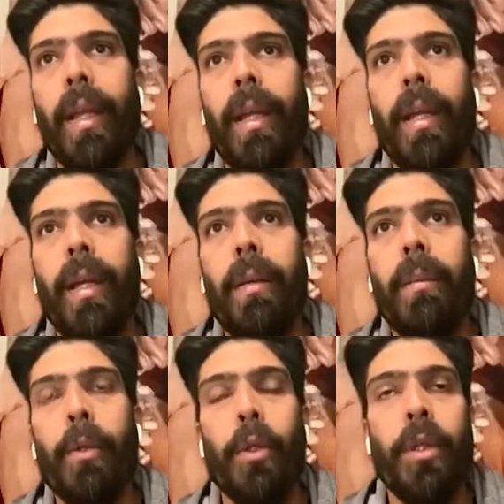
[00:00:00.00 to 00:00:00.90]

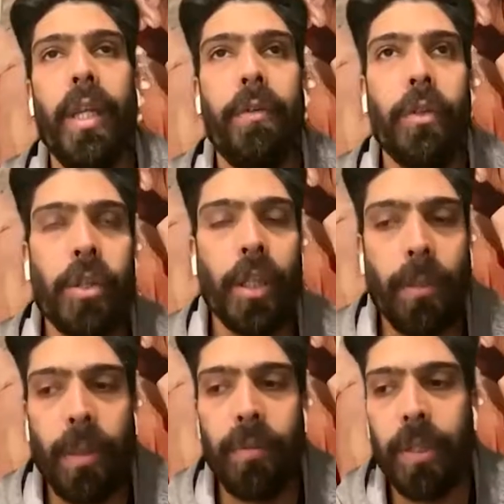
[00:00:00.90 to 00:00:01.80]
Gurudev used to
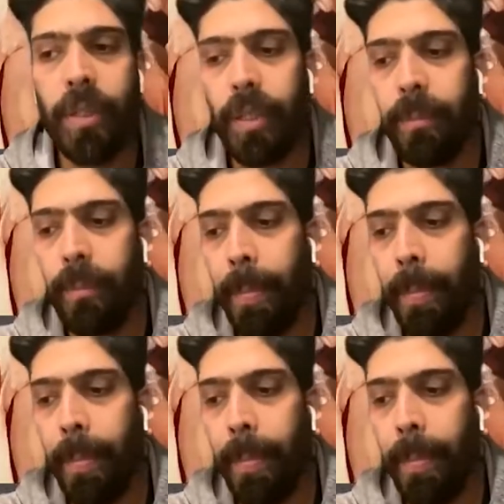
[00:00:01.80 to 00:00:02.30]
come and visit.